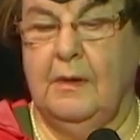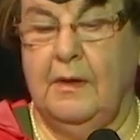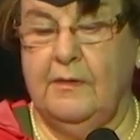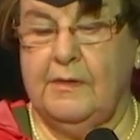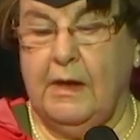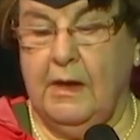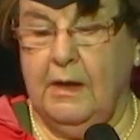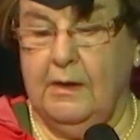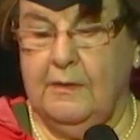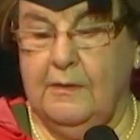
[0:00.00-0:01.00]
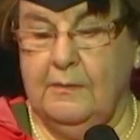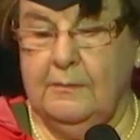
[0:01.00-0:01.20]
is to act."